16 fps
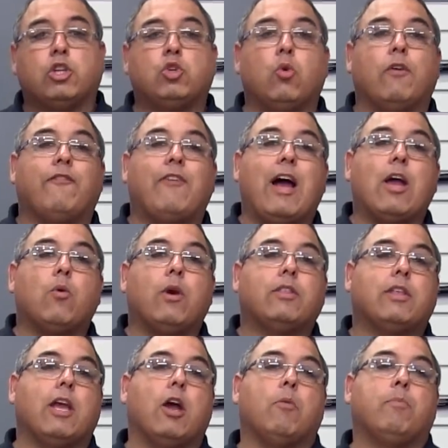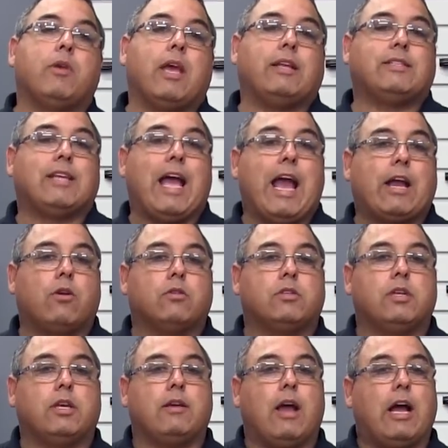To evaluate the LP8's
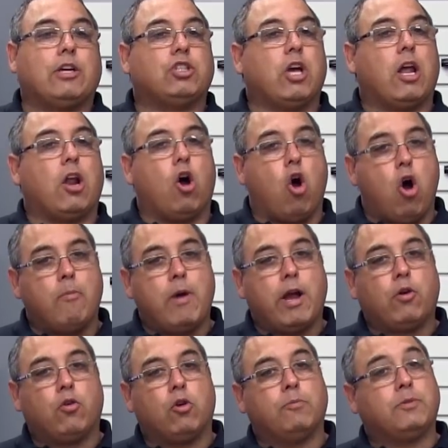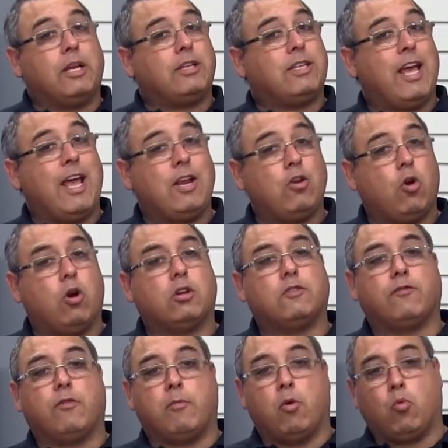accuracy, I shot all my groups at 10
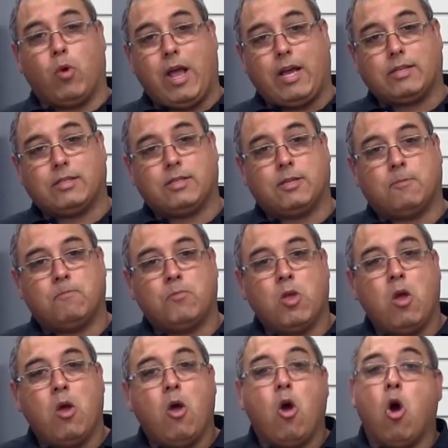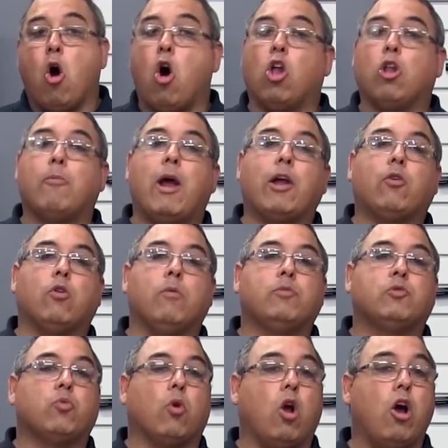yards from a rest. All of my
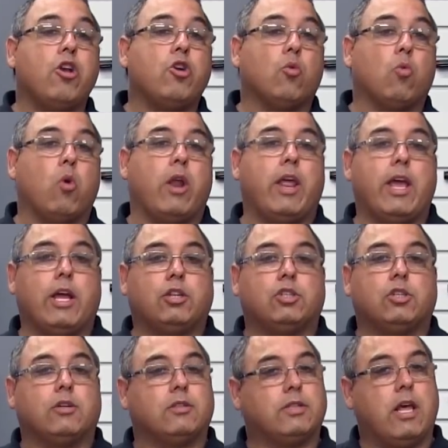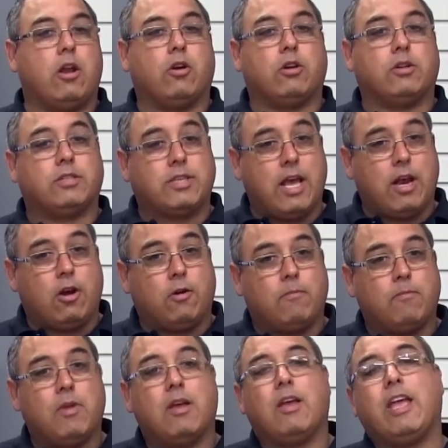groups were under 1 inch, center to
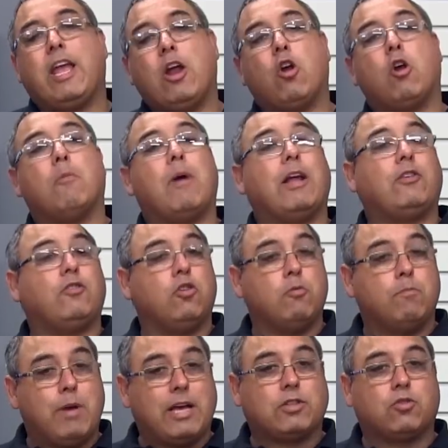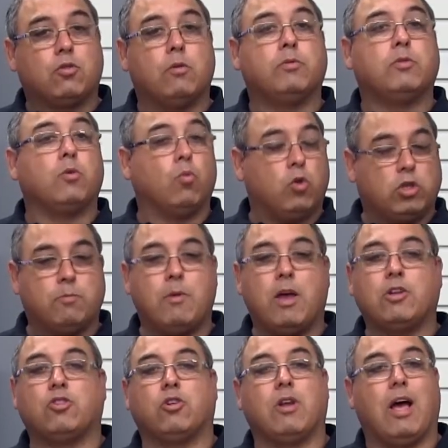center. Here are my two best groups, which
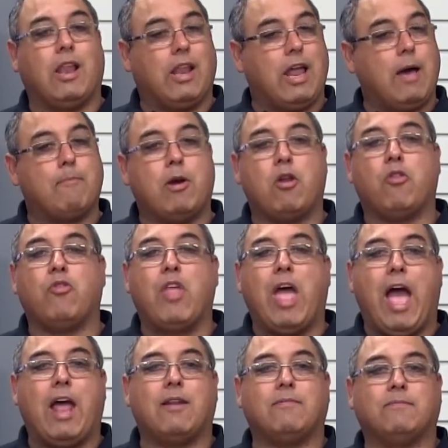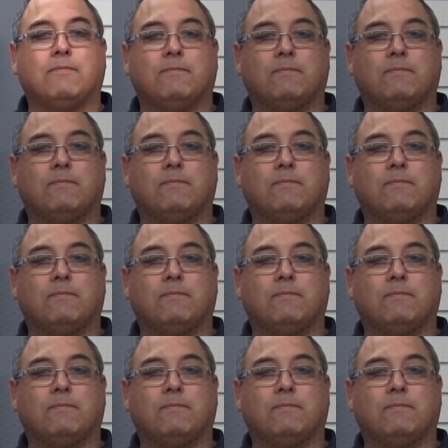measured a lot better than that.